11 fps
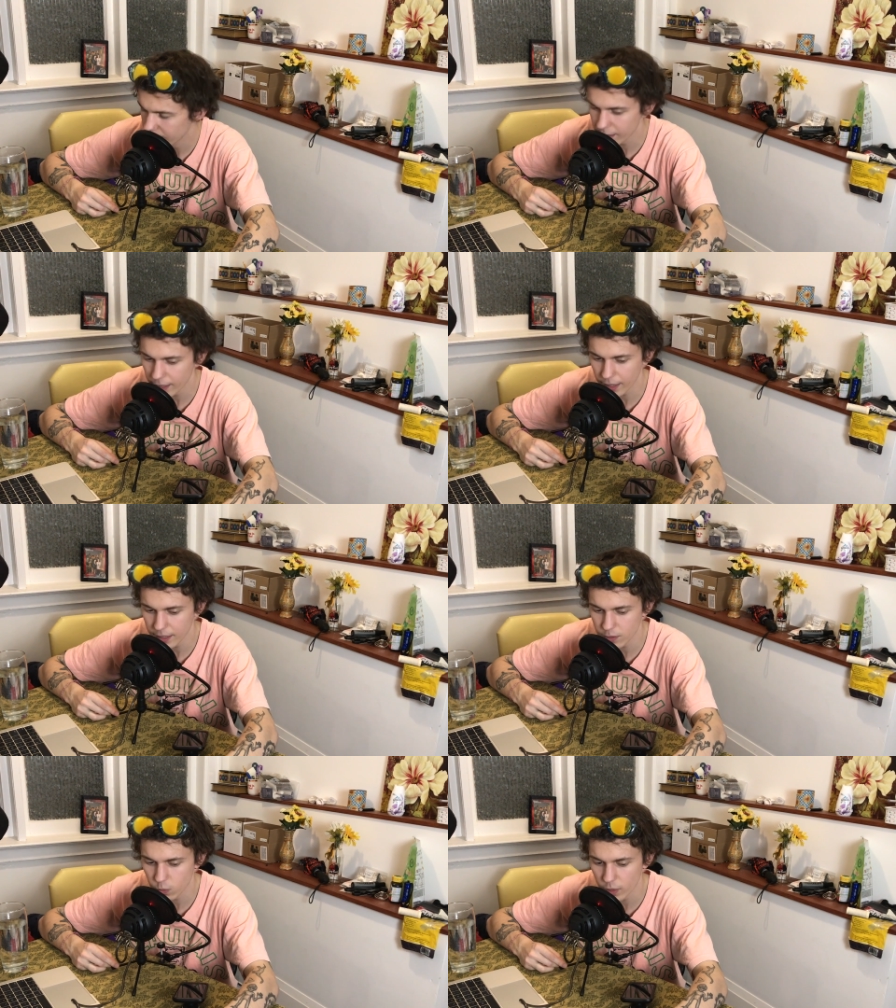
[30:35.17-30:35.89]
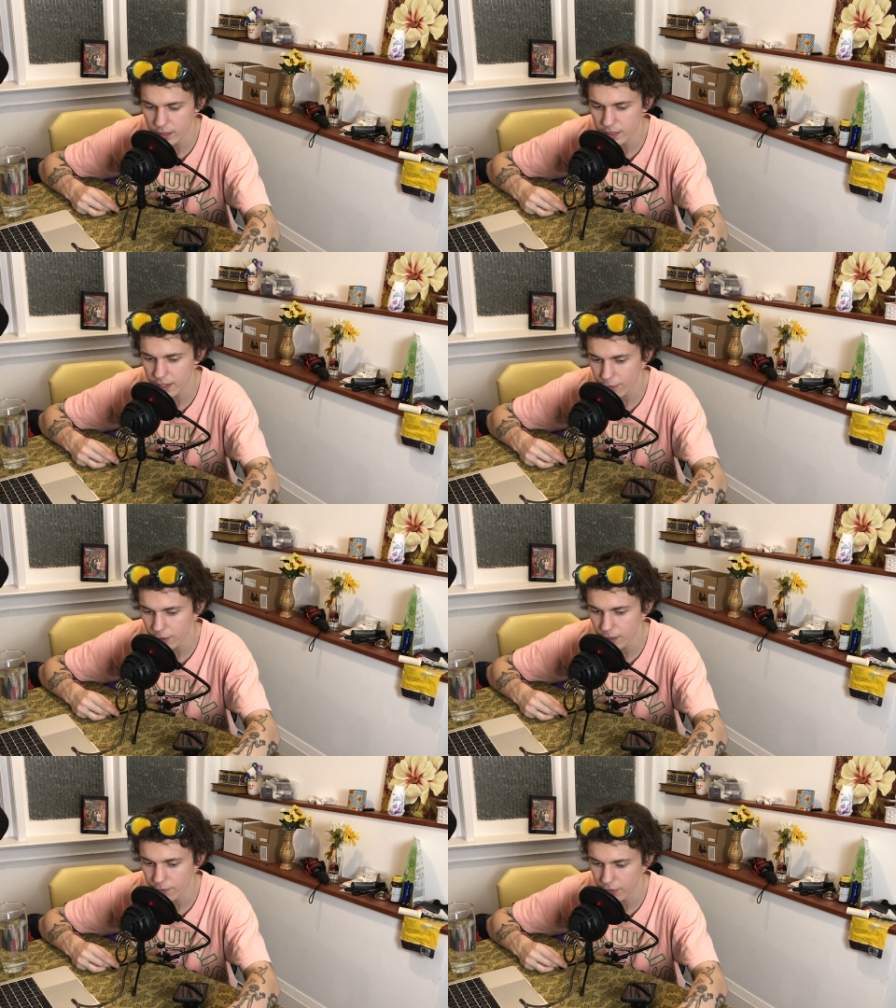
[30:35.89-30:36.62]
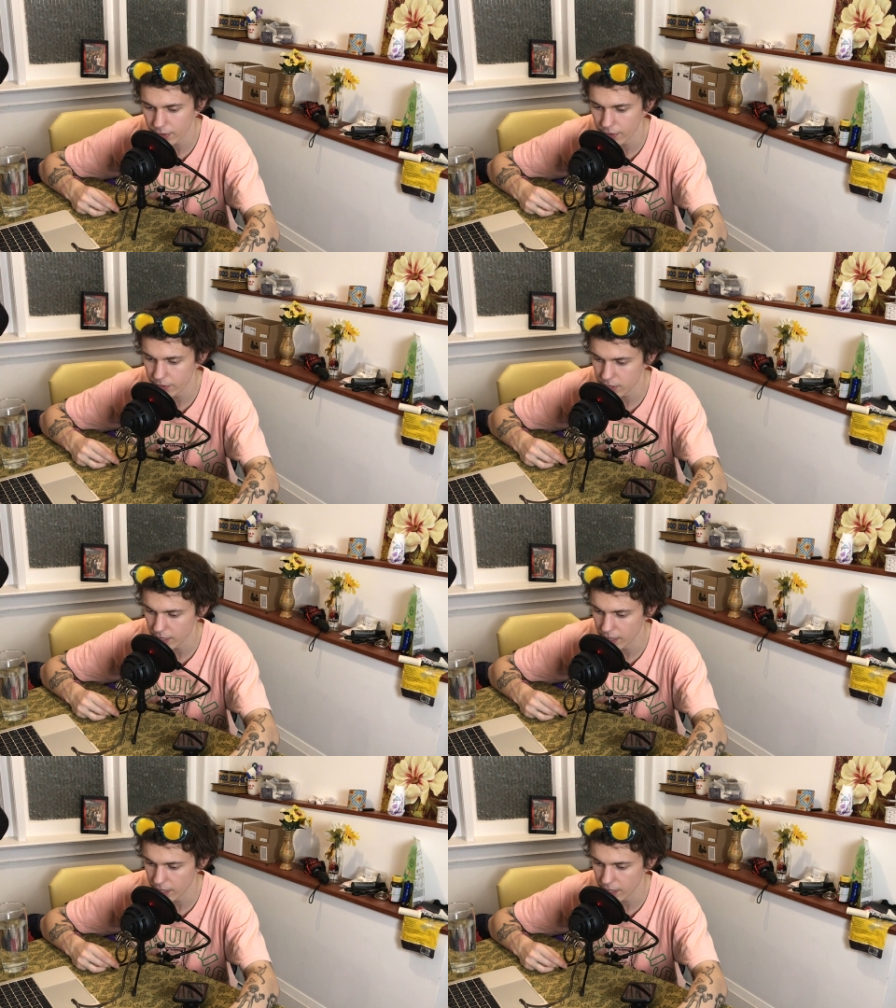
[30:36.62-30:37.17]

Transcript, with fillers: And, like, it's it's different if, if it's